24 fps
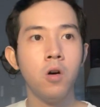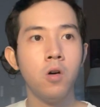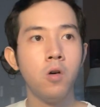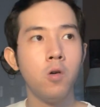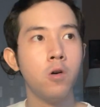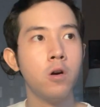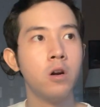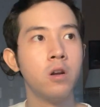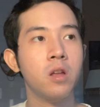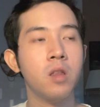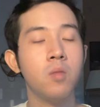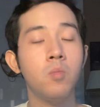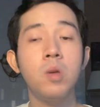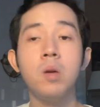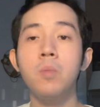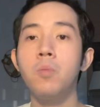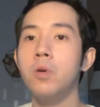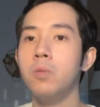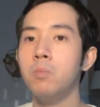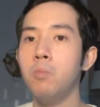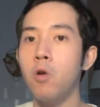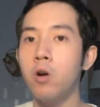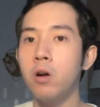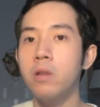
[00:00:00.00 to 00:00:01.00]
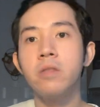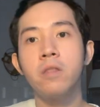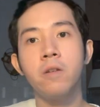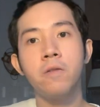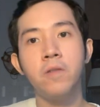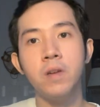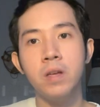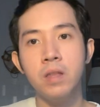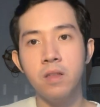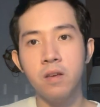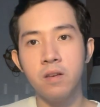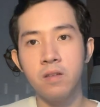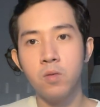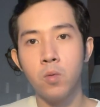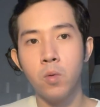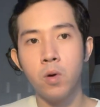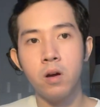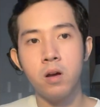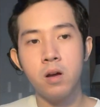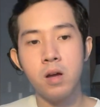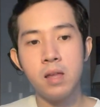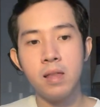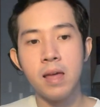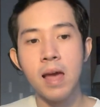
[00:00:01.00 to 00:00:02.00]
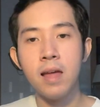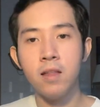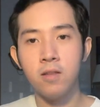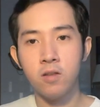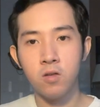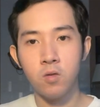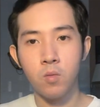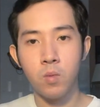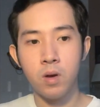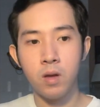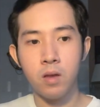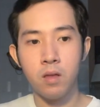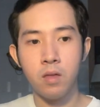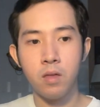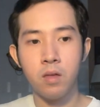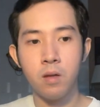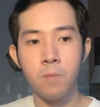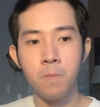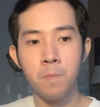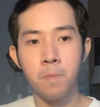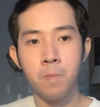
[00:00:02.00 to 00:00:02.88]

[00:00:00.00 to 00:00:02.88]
or it can be but more defeatist, where it ends with